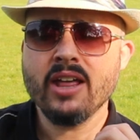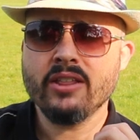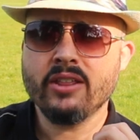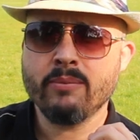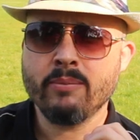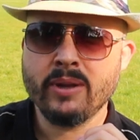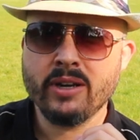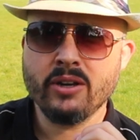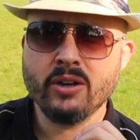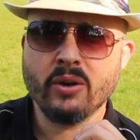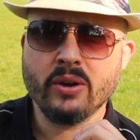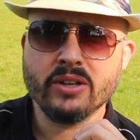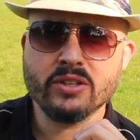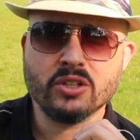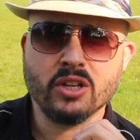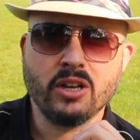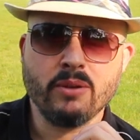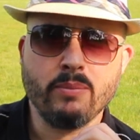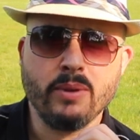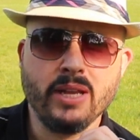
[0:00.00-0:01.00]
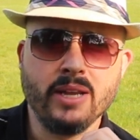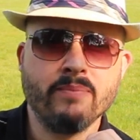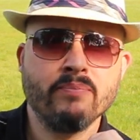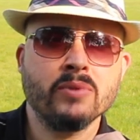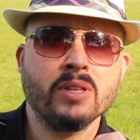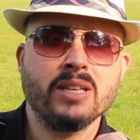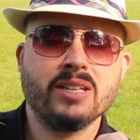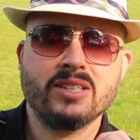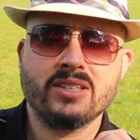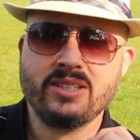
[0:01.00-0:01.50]
The mid note is going to be
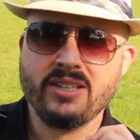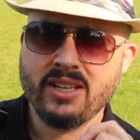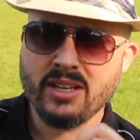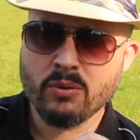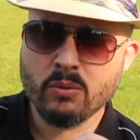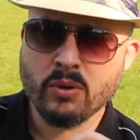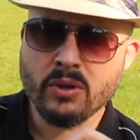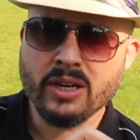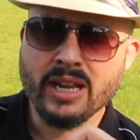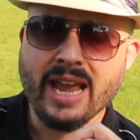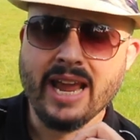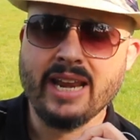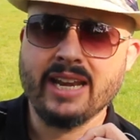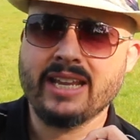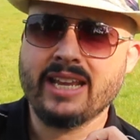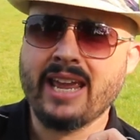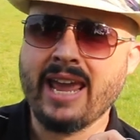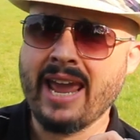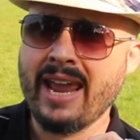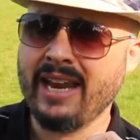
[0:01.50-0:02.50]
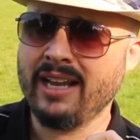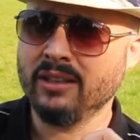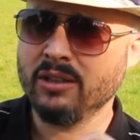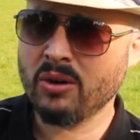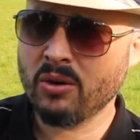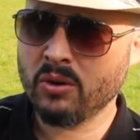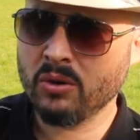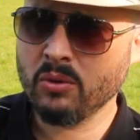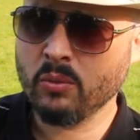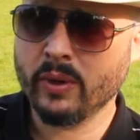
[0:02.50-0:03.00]
cedarwood and
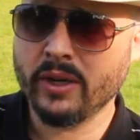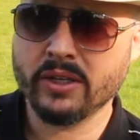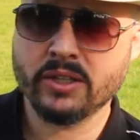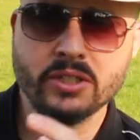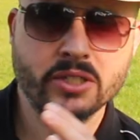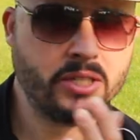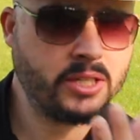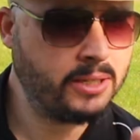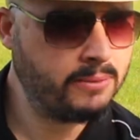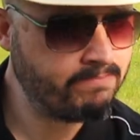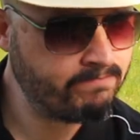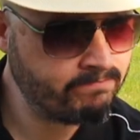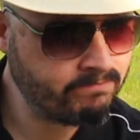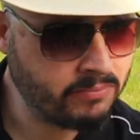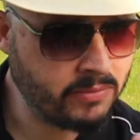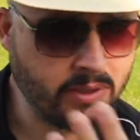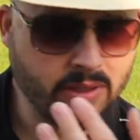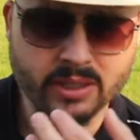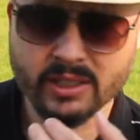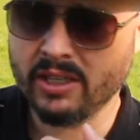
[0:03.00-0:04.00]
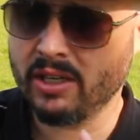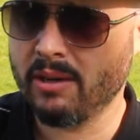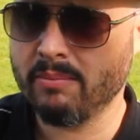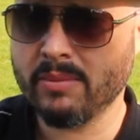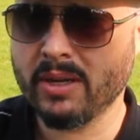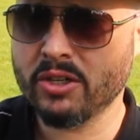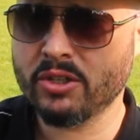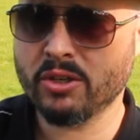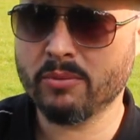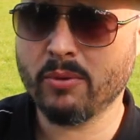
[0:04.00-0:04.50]
Calone, which, you know, I'm
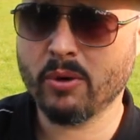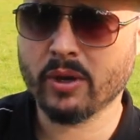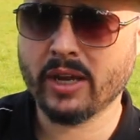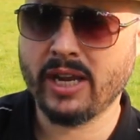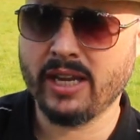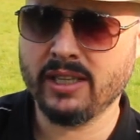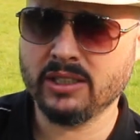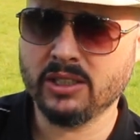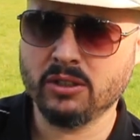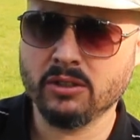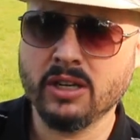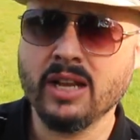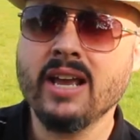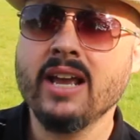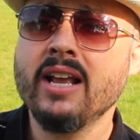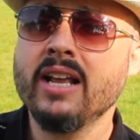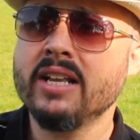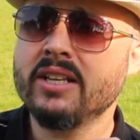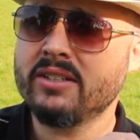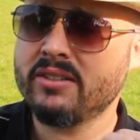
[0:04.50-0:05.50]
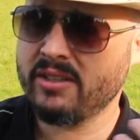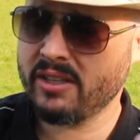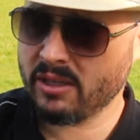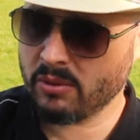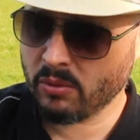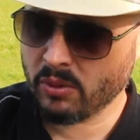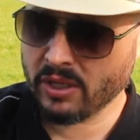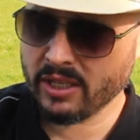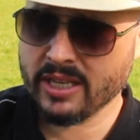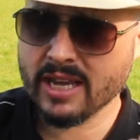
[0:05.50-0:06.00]
not sure about Calone.
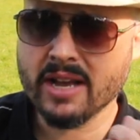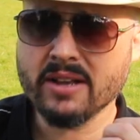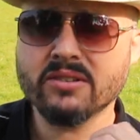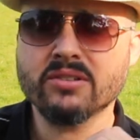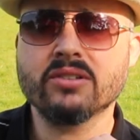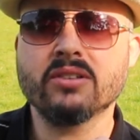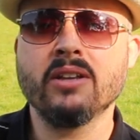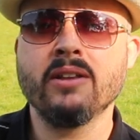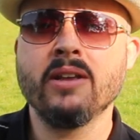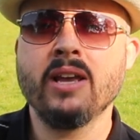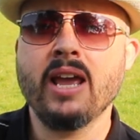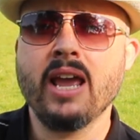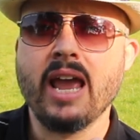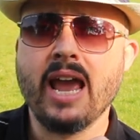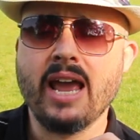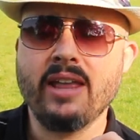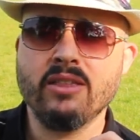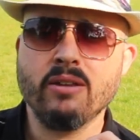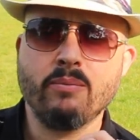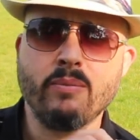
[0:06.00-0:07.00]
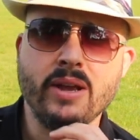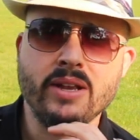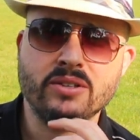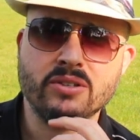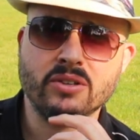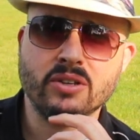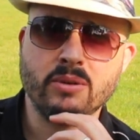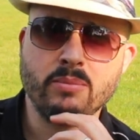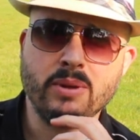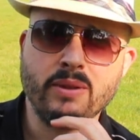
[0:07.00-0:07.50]
Cedarwood, yes. And the base
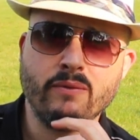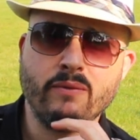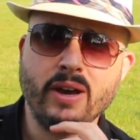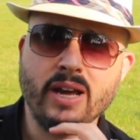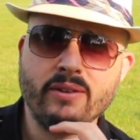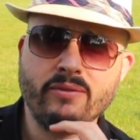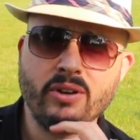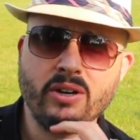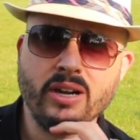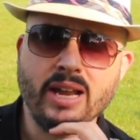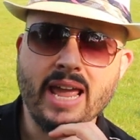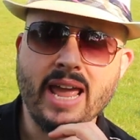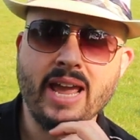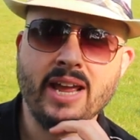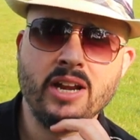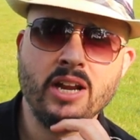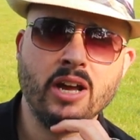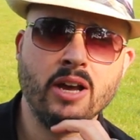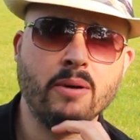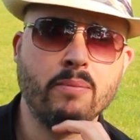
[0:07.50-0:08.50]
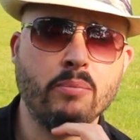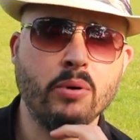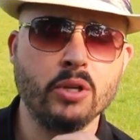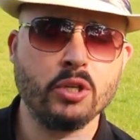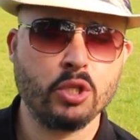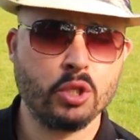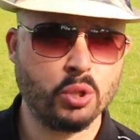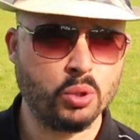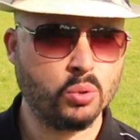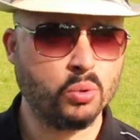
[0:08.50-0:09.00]
is going to be vetiver and
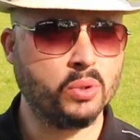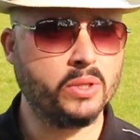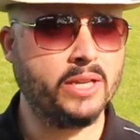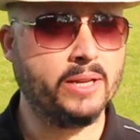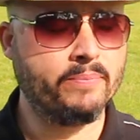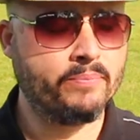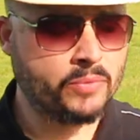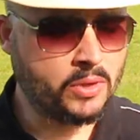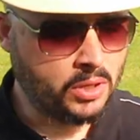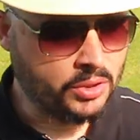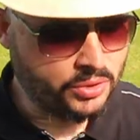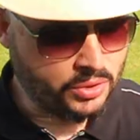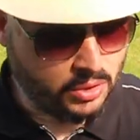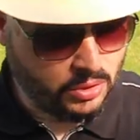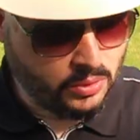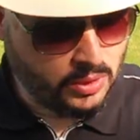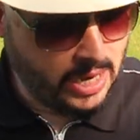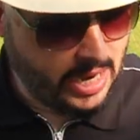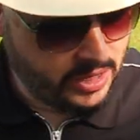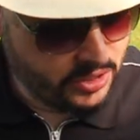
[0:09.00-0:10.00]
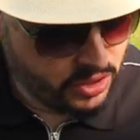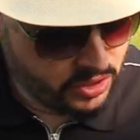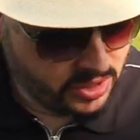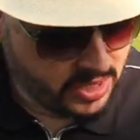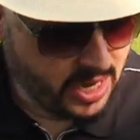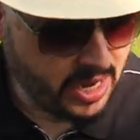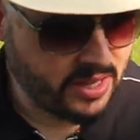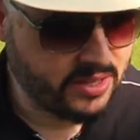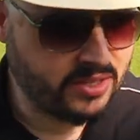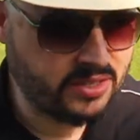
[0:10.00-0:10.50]
patchouli. So I just
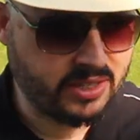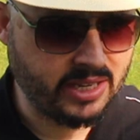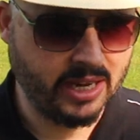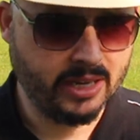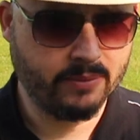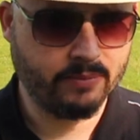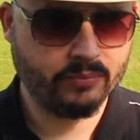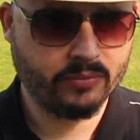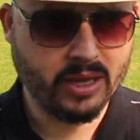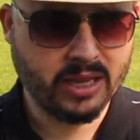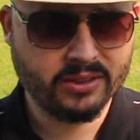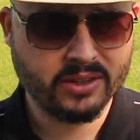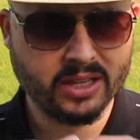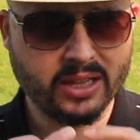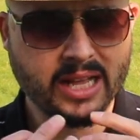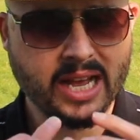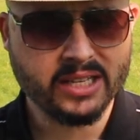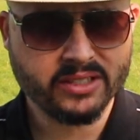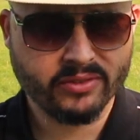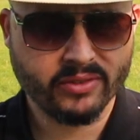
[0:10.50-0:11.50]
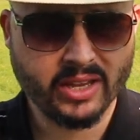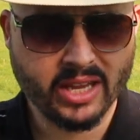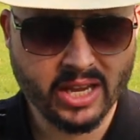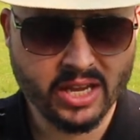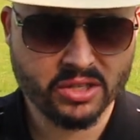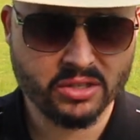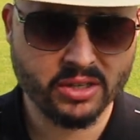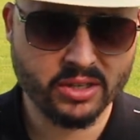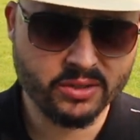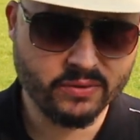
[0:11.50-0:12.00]
got to state that the
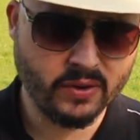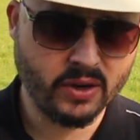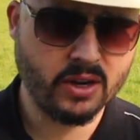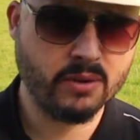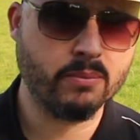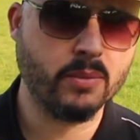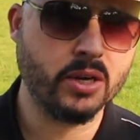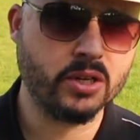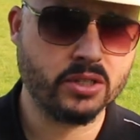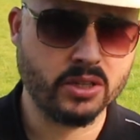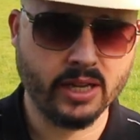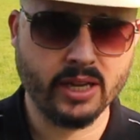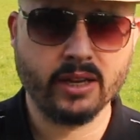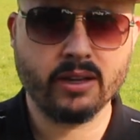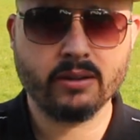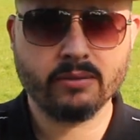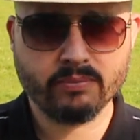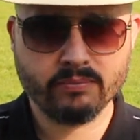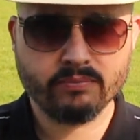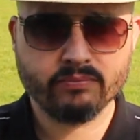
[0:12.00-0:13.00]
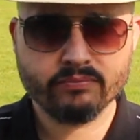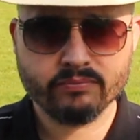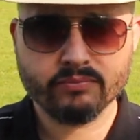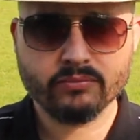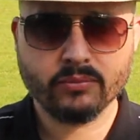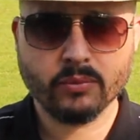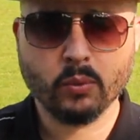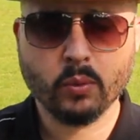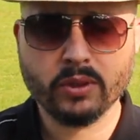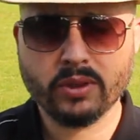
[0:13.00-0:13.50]
classification is very much like
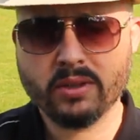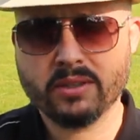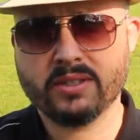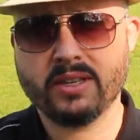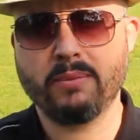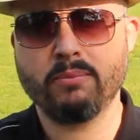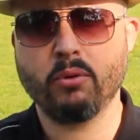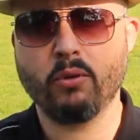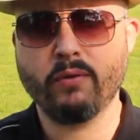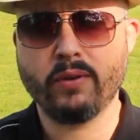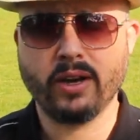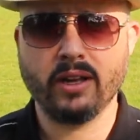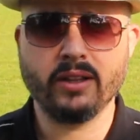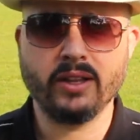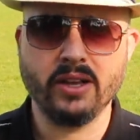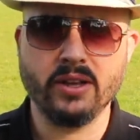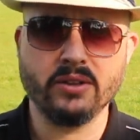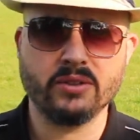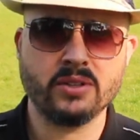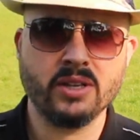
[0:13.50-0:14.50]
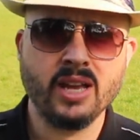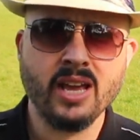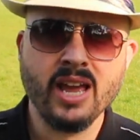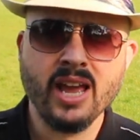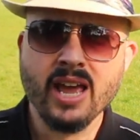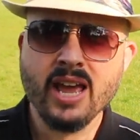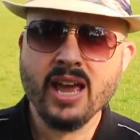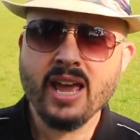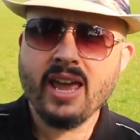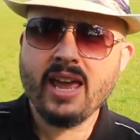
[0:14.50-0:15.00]
what the scent profile is.
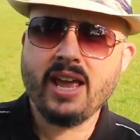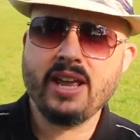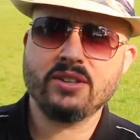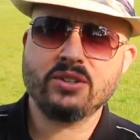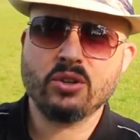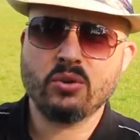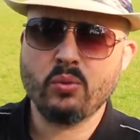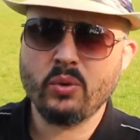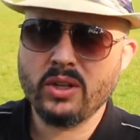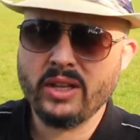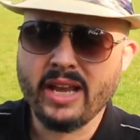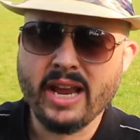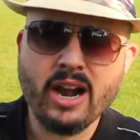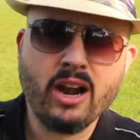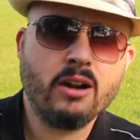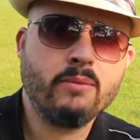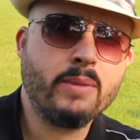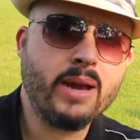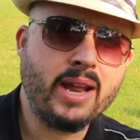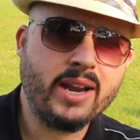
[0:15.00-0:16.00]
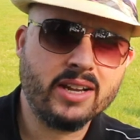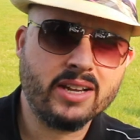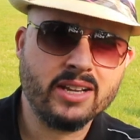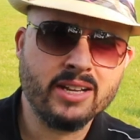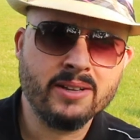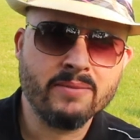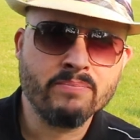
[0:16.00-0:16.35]
Is it really aromatic?